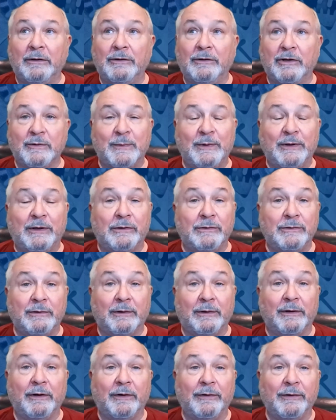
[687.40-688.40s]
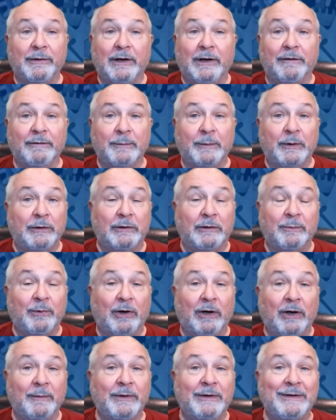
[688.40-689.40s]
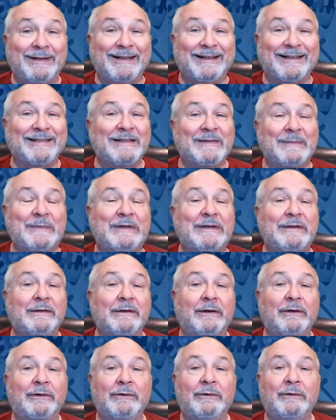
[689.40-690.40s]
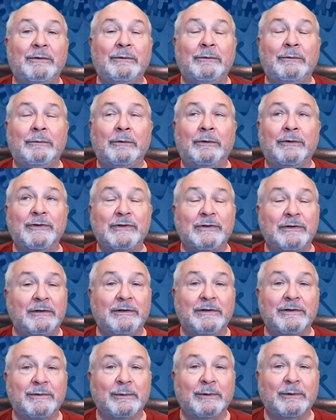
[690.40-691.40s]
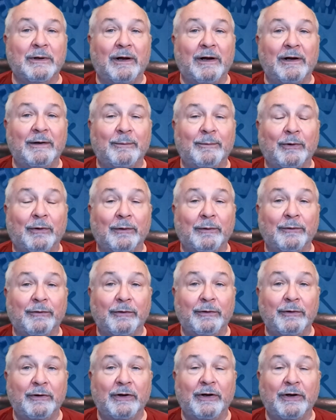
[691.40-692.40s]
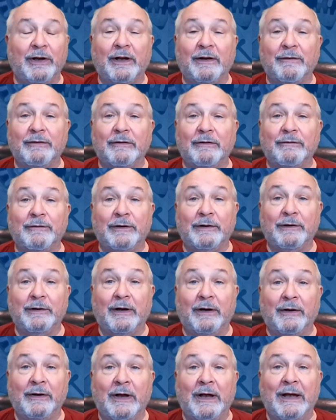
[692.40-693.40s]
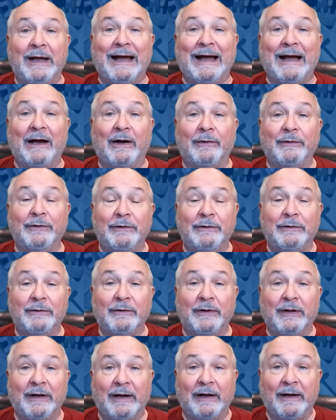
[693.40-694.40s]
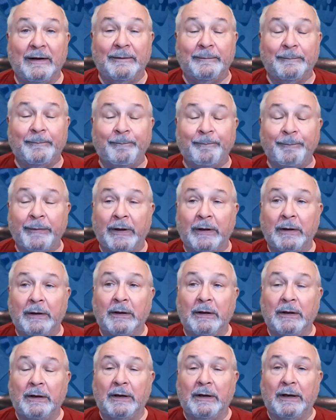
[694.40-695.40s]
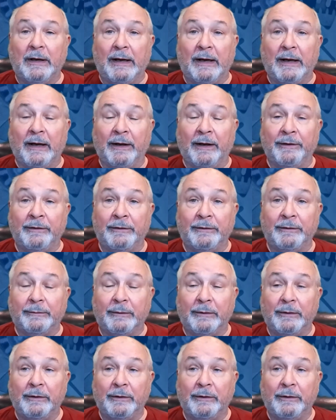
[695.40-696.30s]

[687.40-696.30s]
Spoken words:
just because you're another government department doesn't mean that you are seen as reliable. So you're going to have to figure out how to do that. And